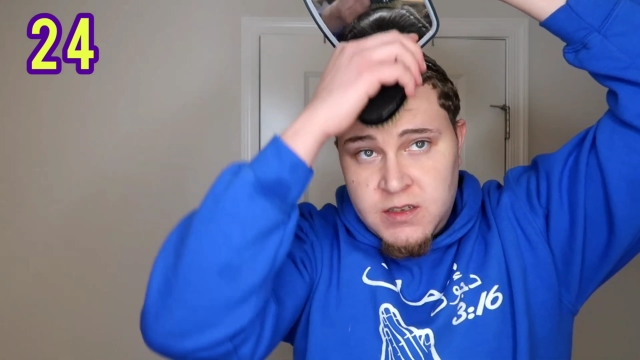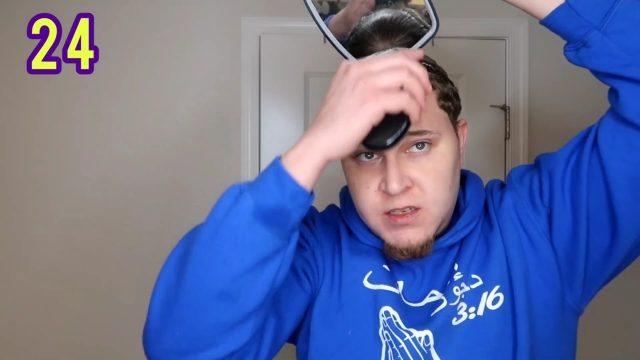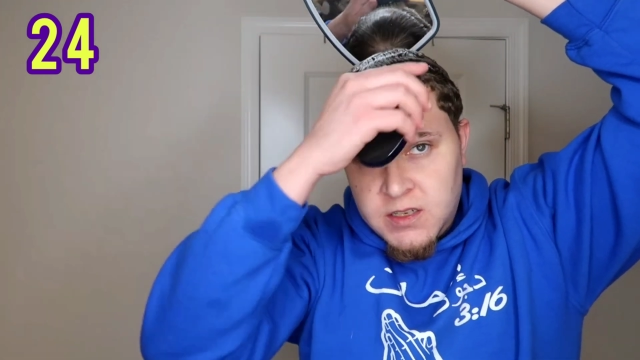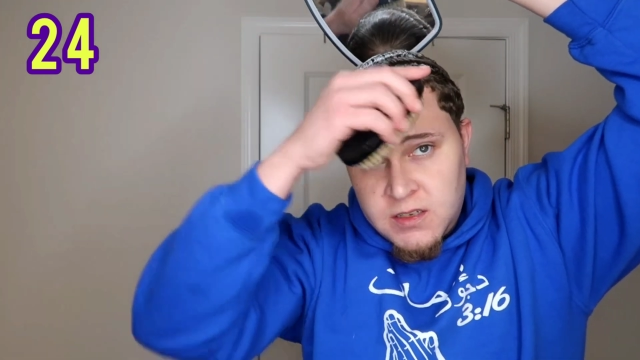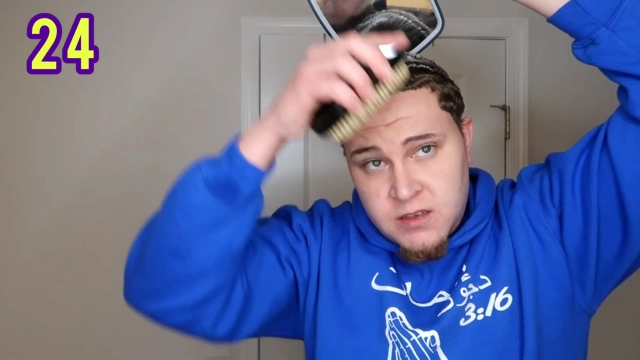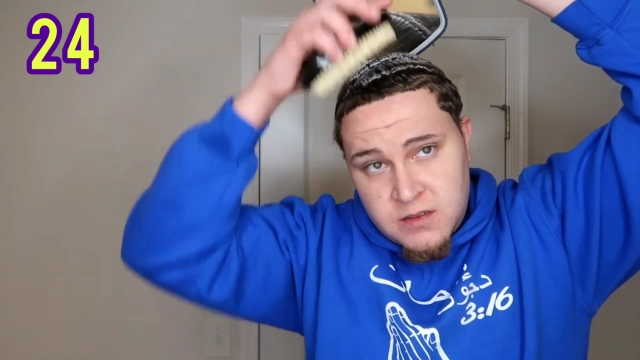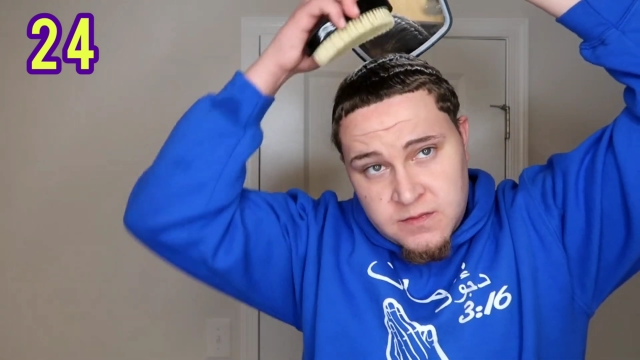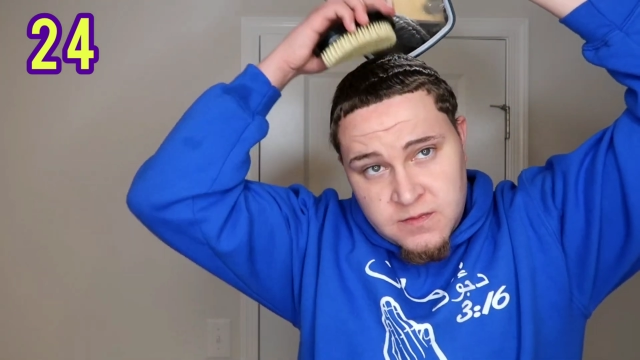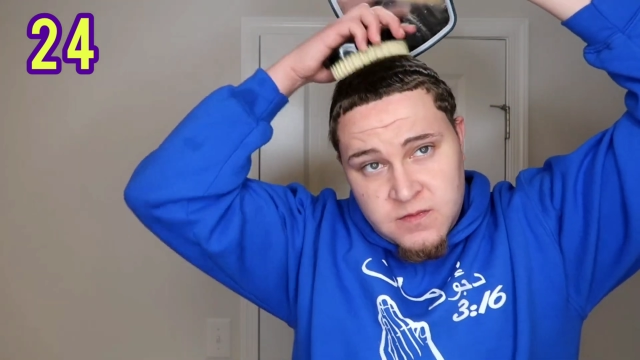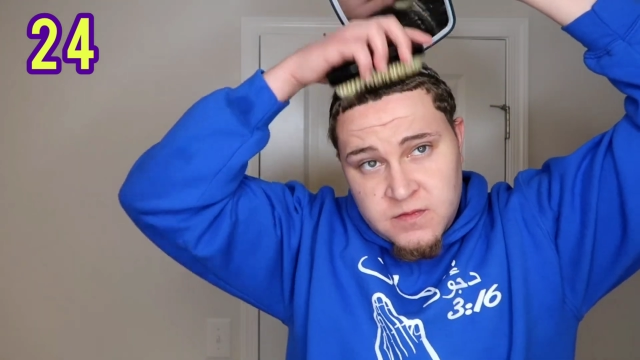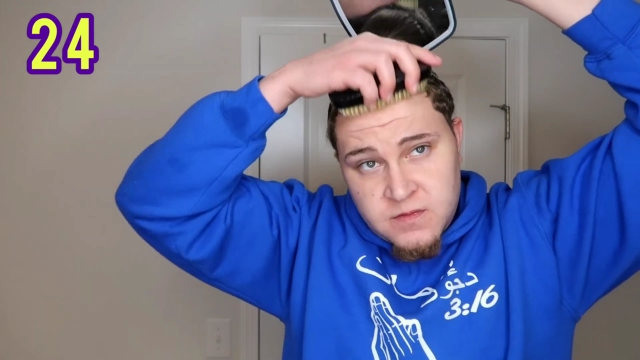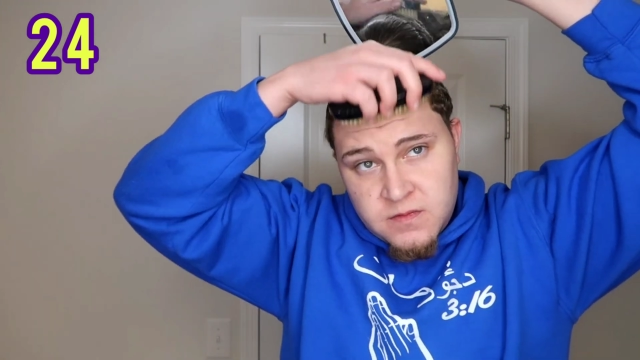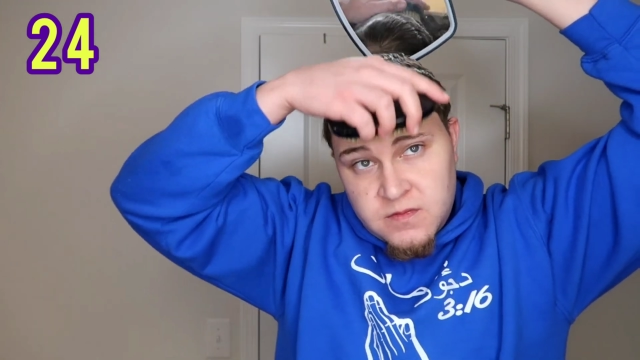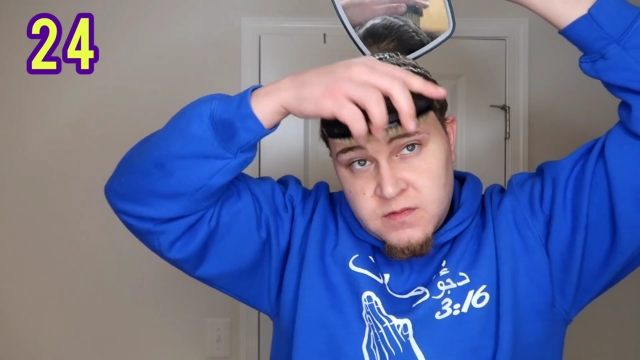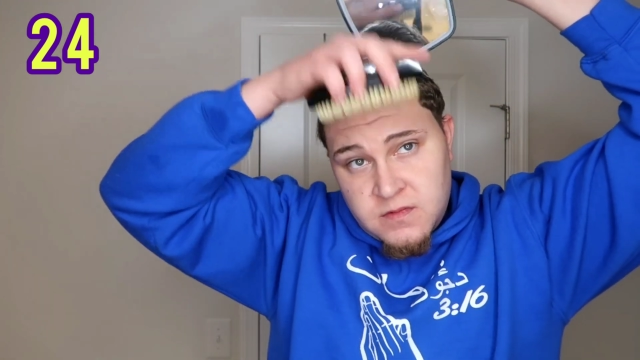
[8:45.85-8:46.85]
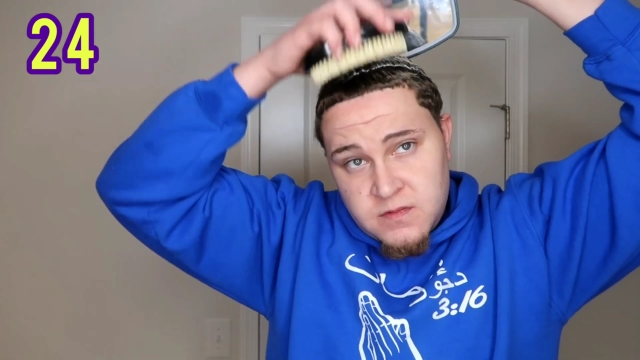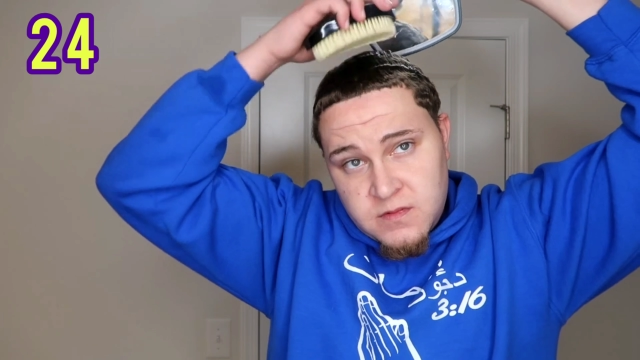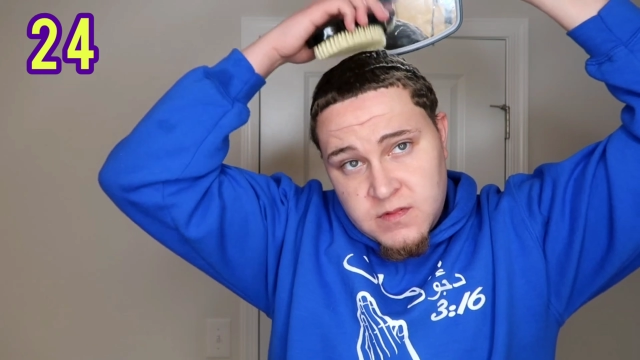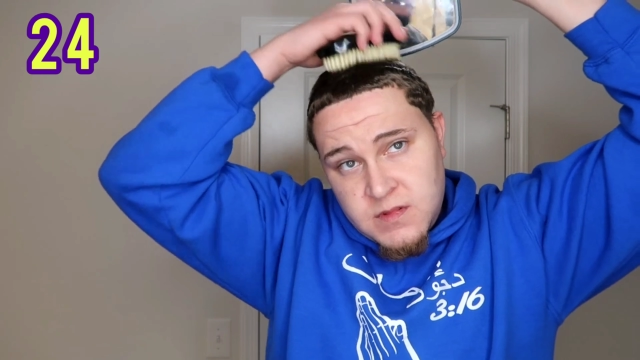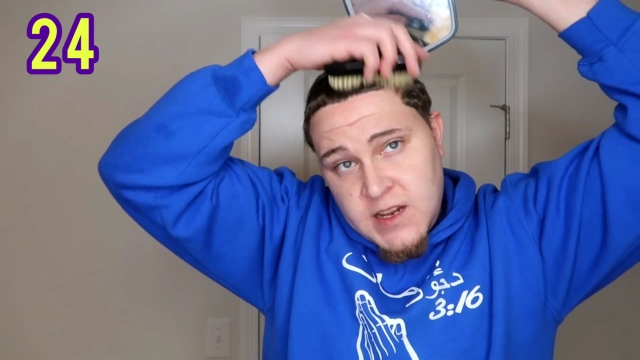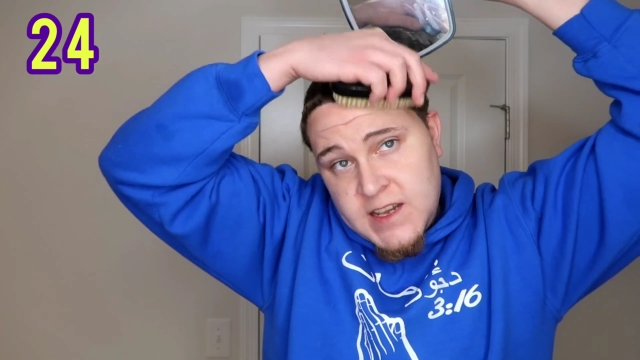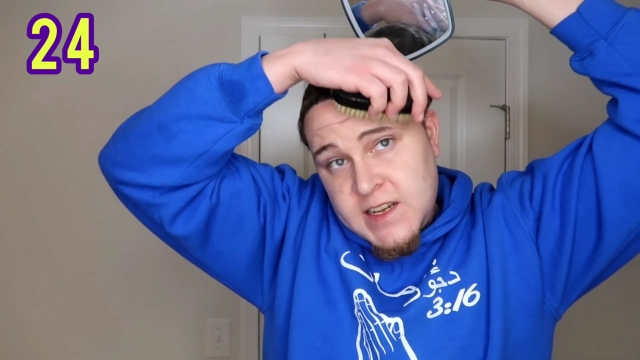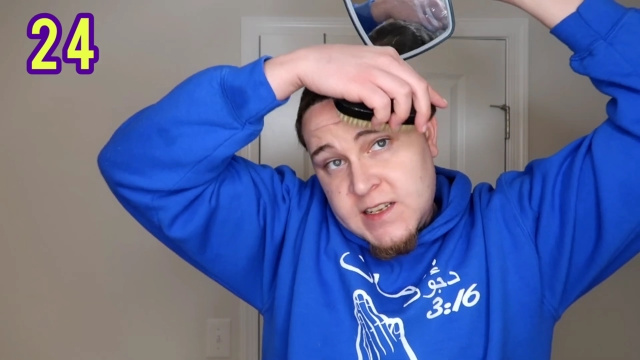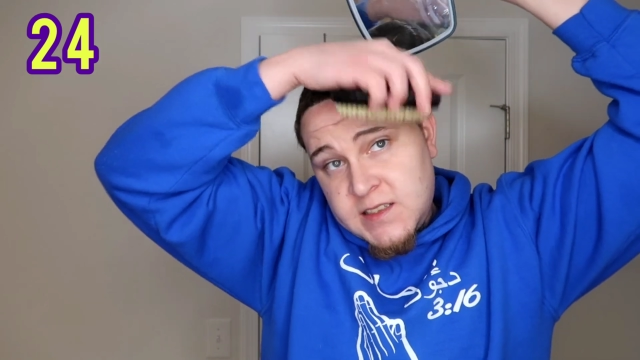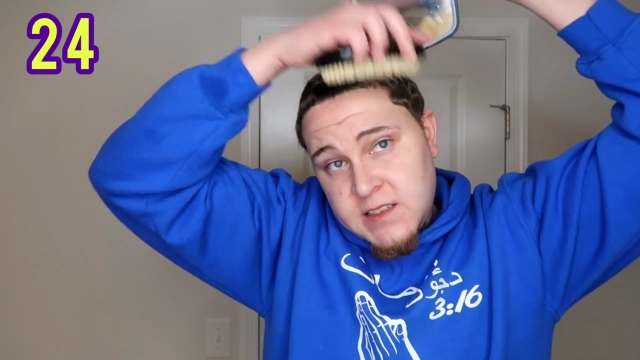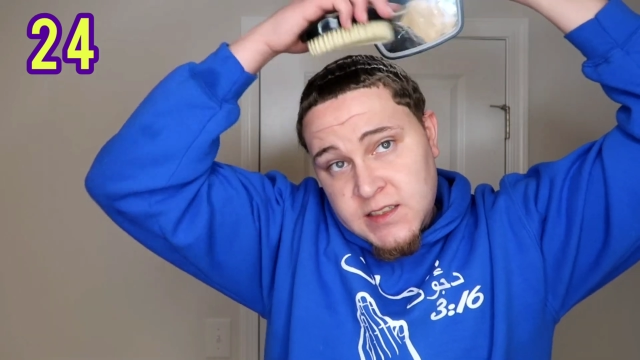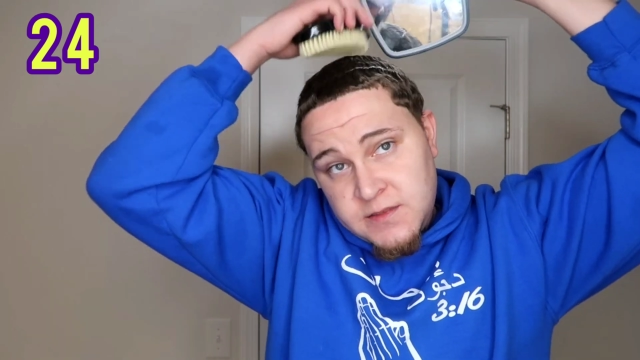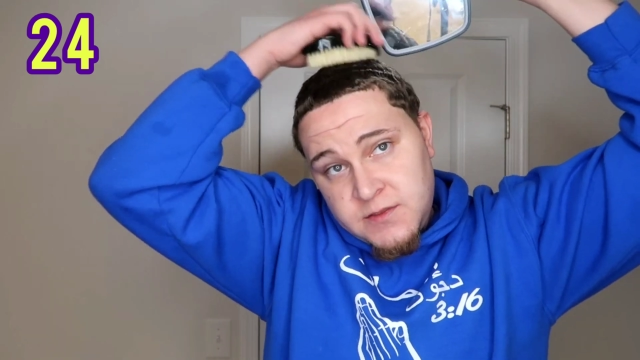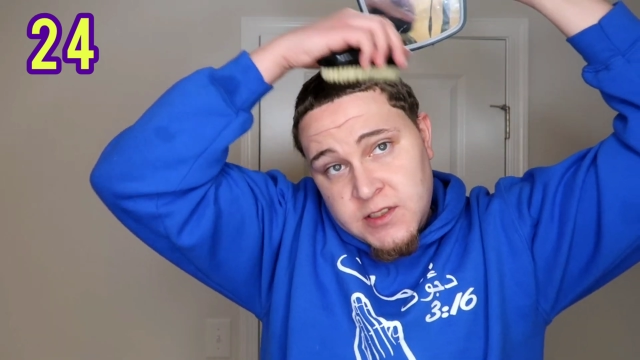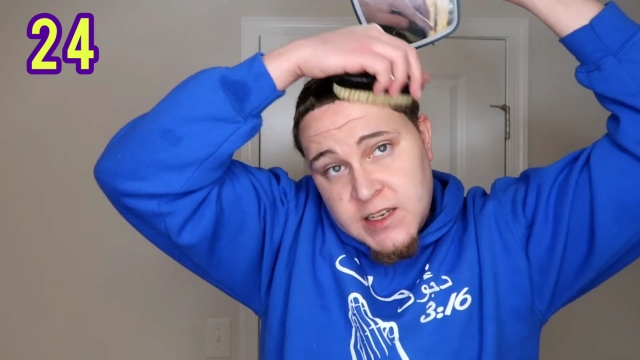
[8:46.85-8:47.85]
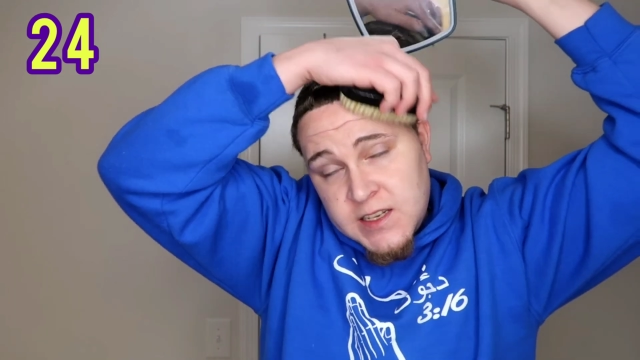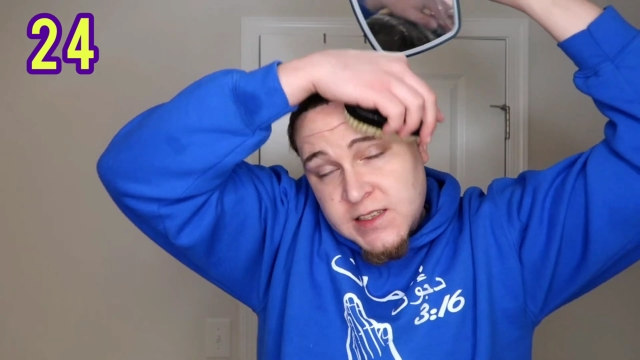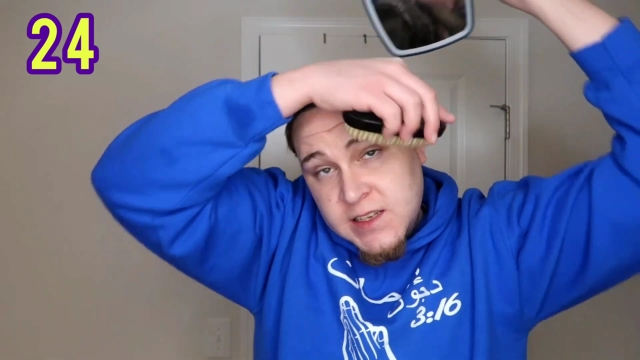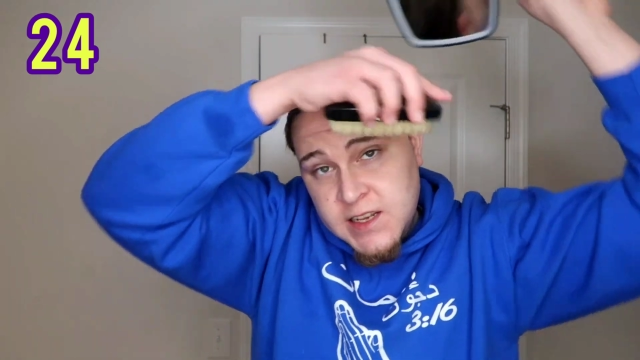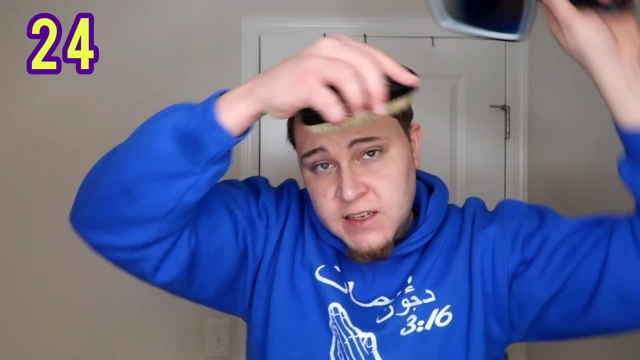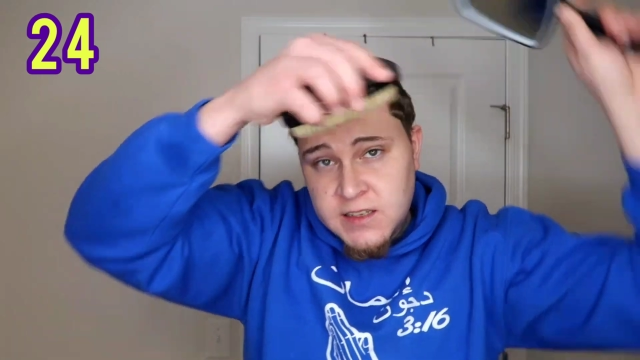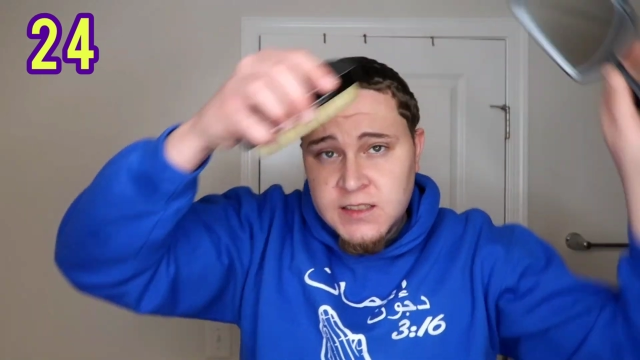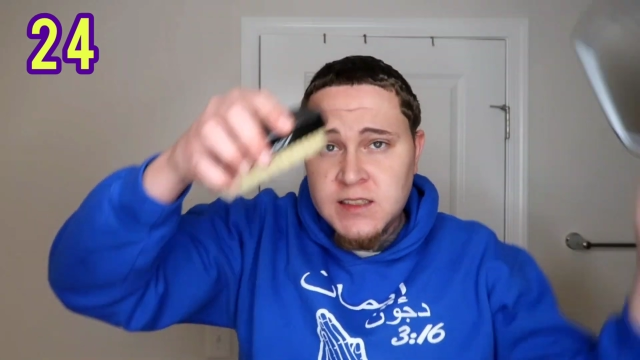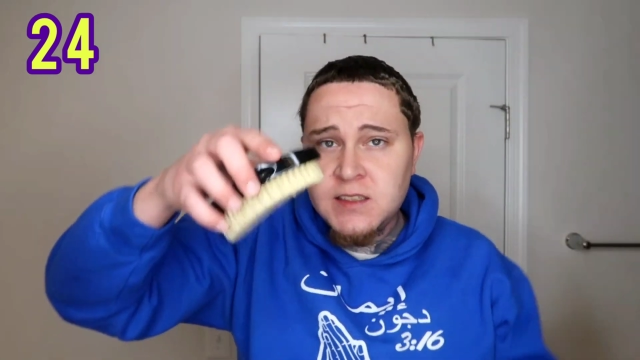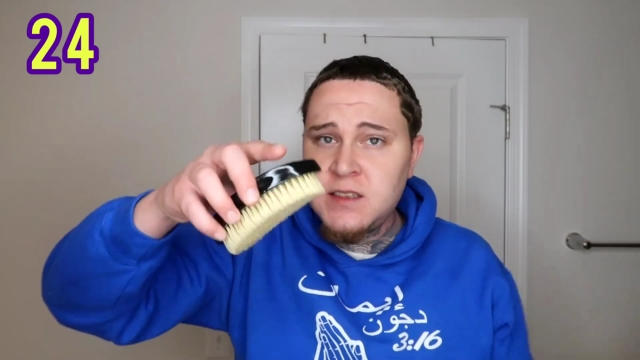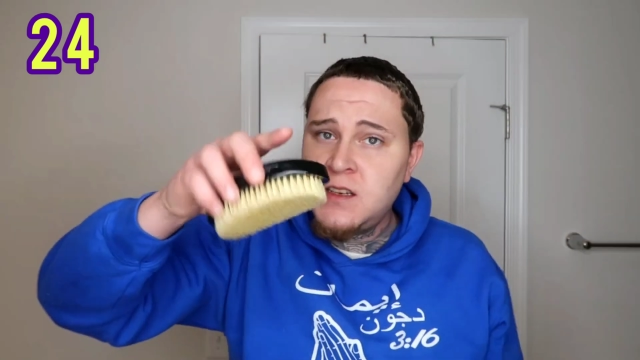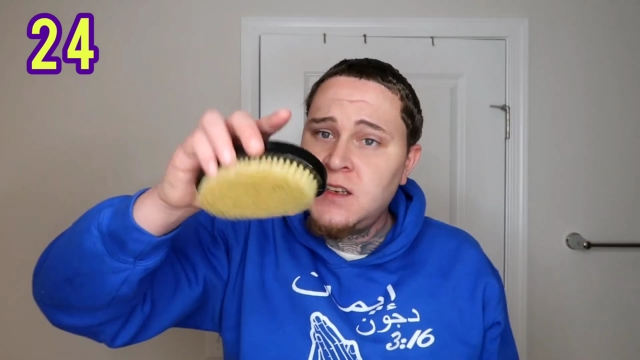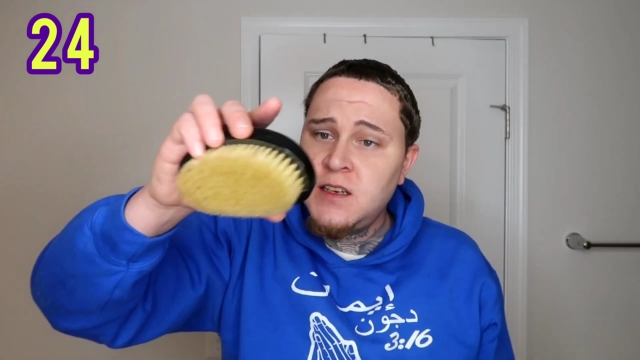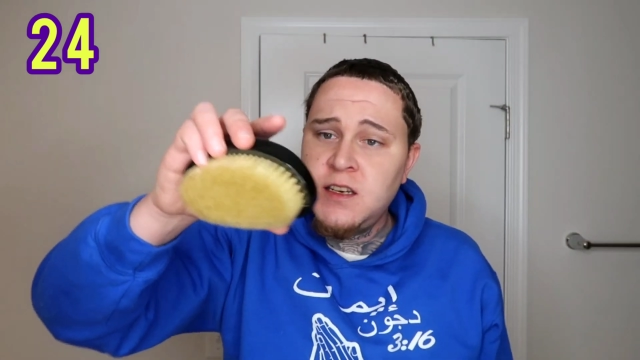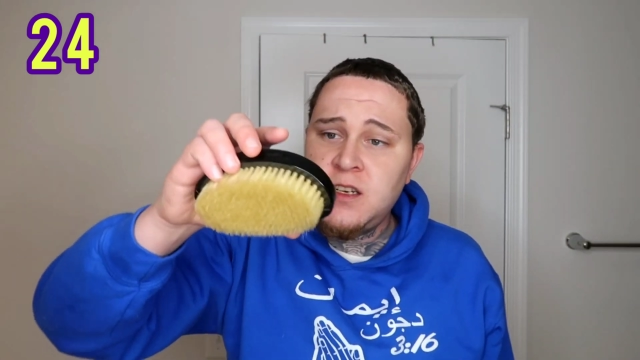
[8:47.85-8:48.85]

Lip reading: And like I said, if you guys like this,